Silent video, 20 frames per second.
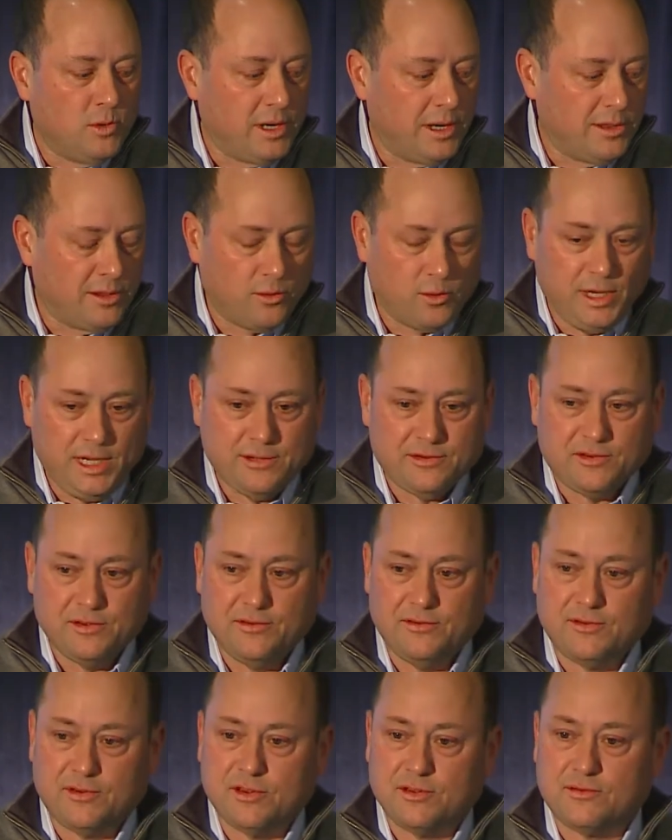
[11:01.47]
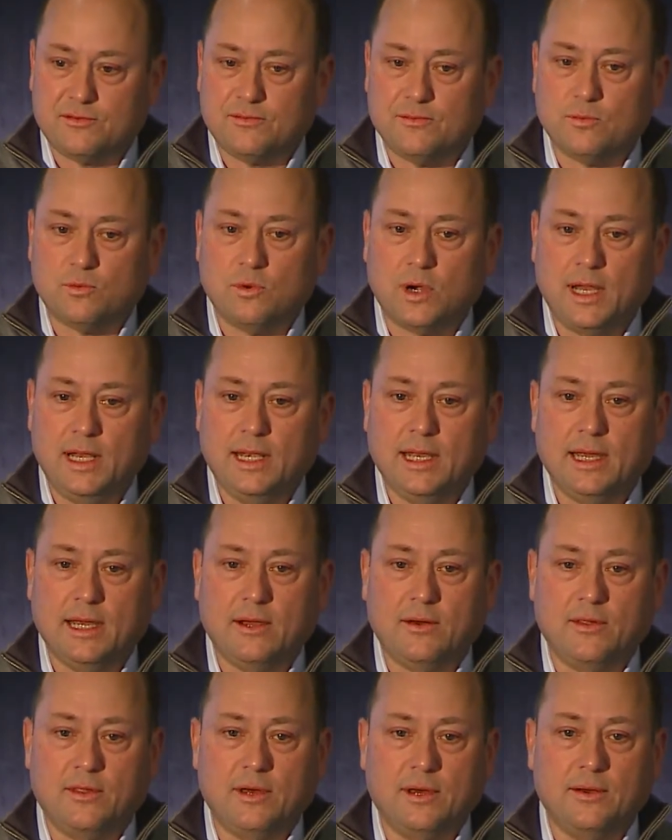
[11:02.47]
of the reasons is right
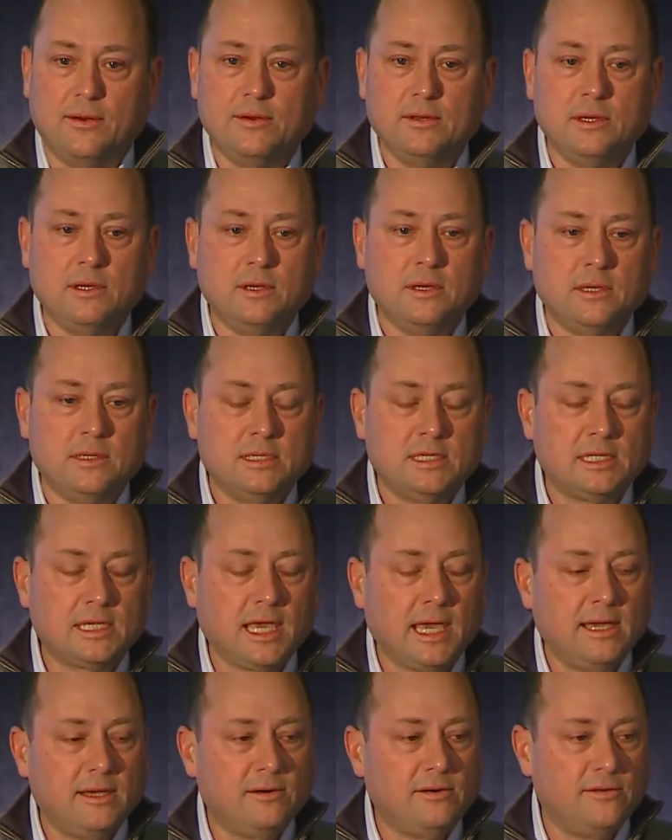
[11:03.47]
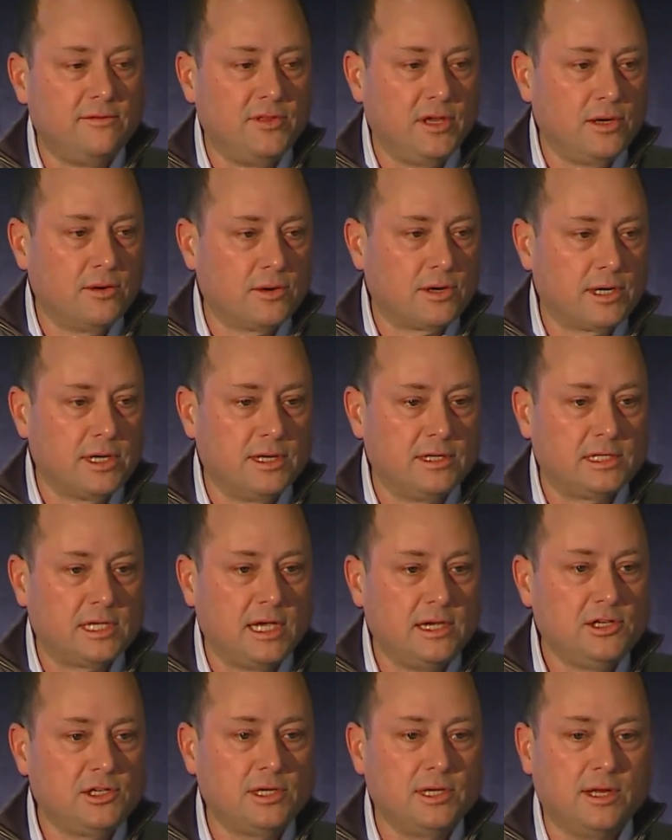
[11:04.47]
now the scale of the
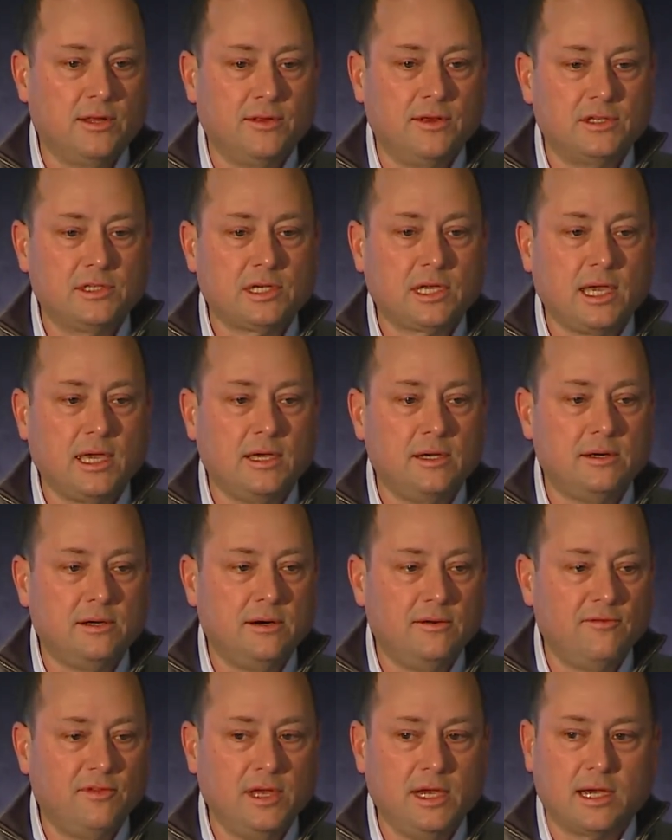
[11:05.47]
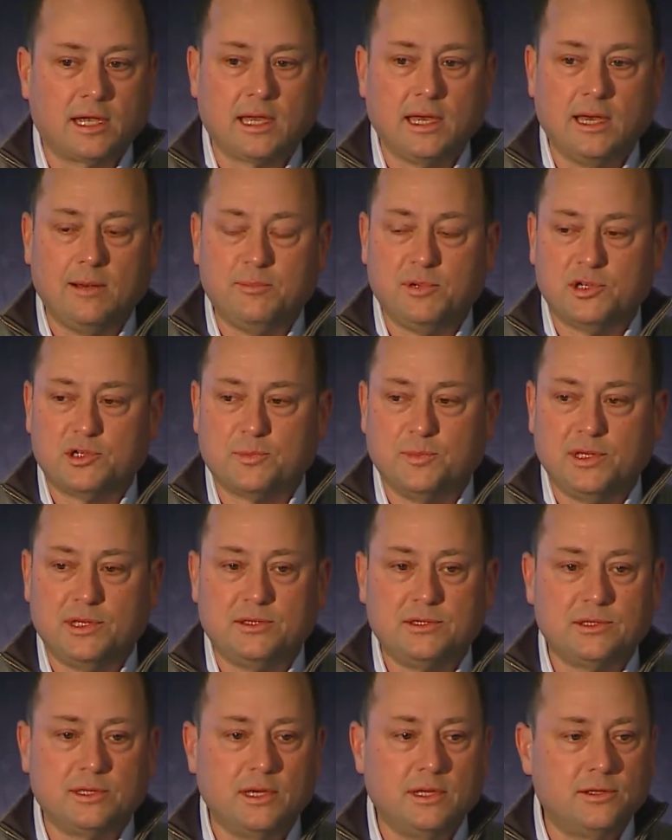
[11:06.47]
organization and the scale of the
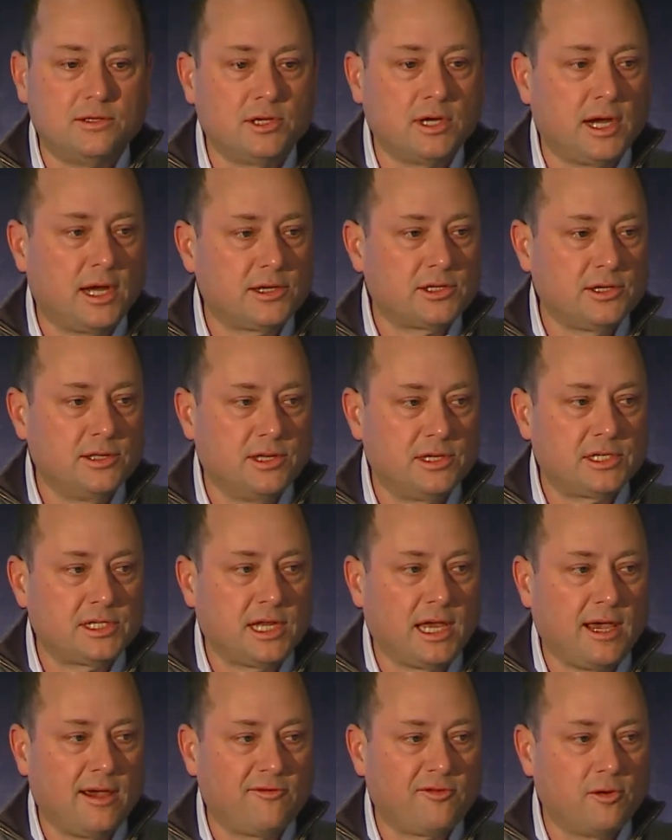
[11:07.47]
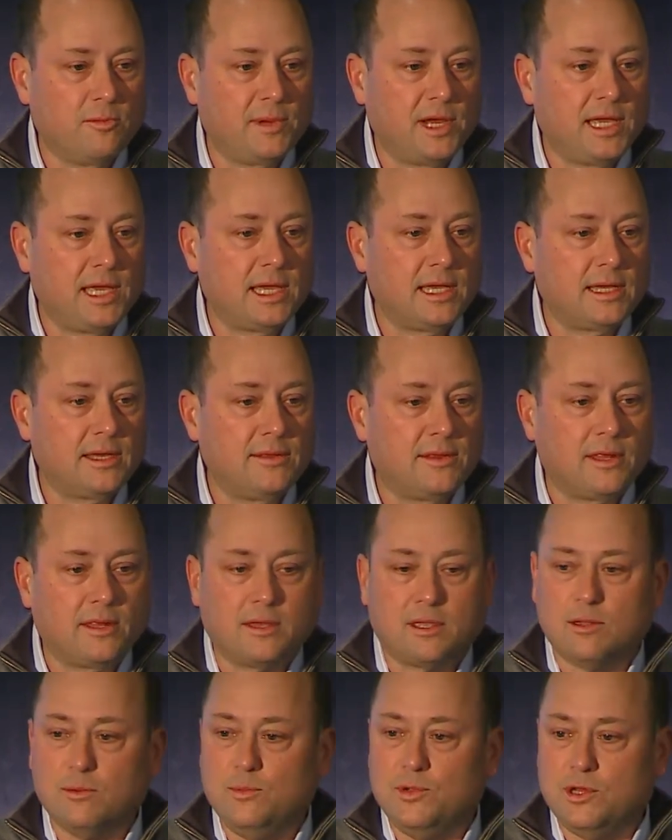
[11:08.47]
accomplishments that Josh and the staff are making and that
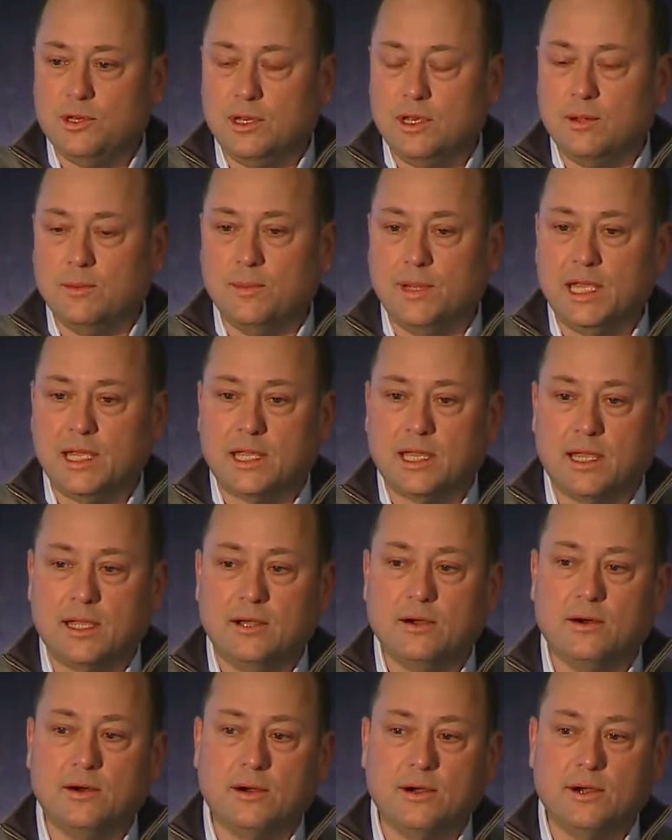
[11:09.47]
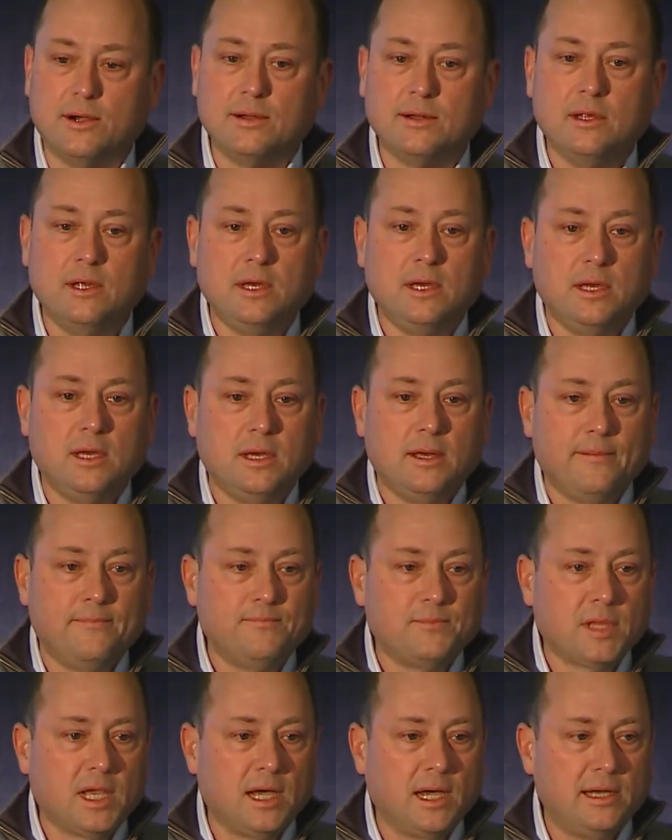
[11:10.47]
the community are making are
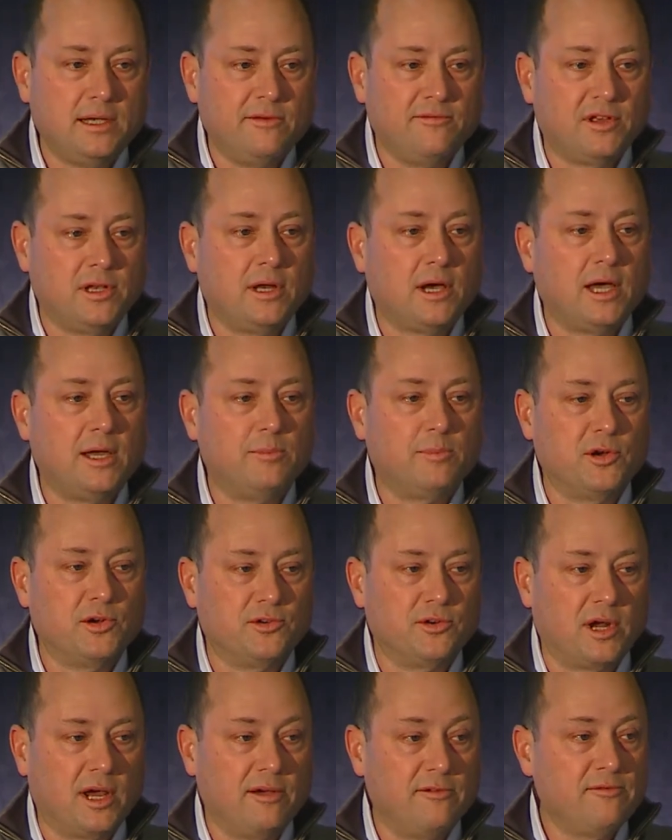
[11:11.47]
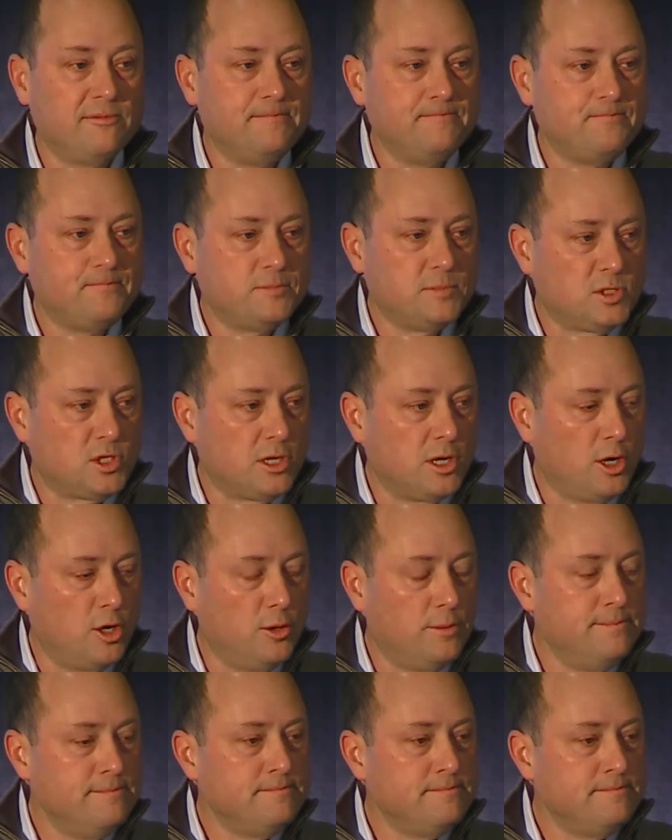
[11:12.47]
kind of in hyperdrive. So